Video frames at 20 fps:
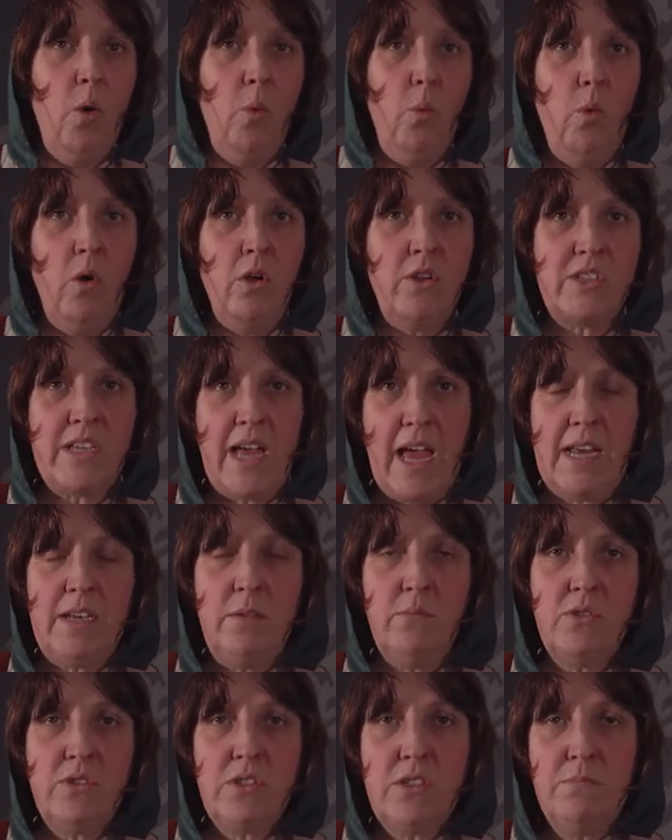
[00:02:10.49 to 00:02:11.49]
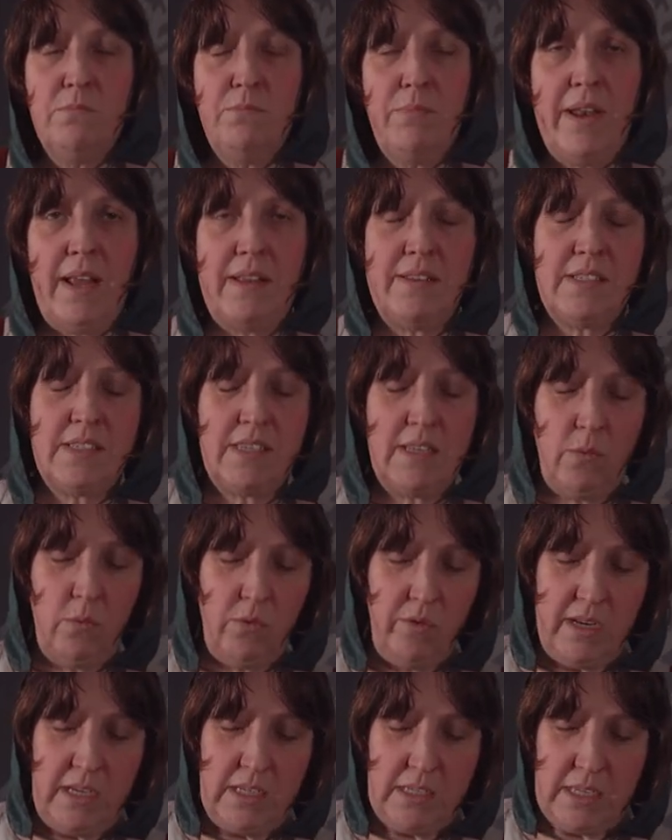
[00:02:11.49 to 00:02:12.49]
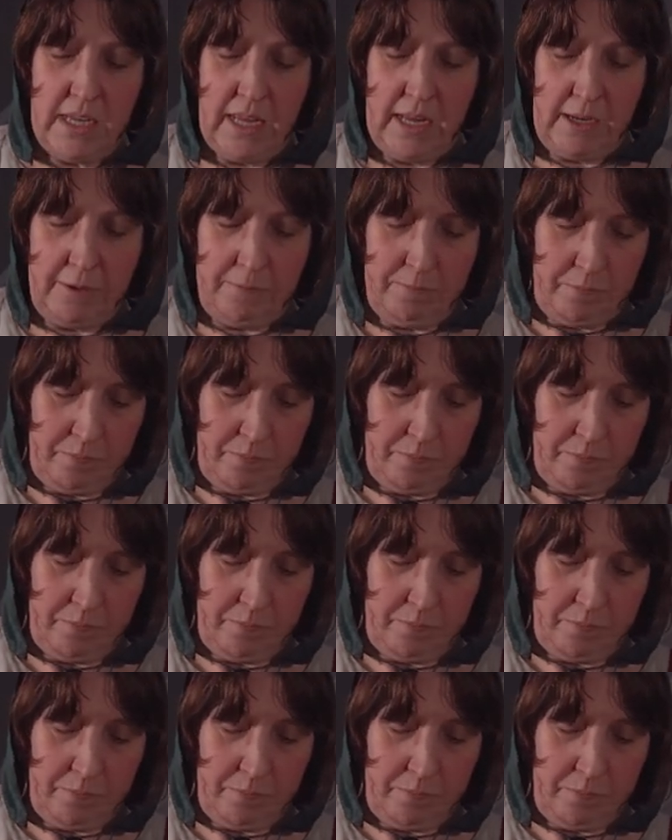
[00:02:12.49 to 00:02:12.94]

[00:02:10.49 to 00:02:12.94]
what animals and plants they were eating.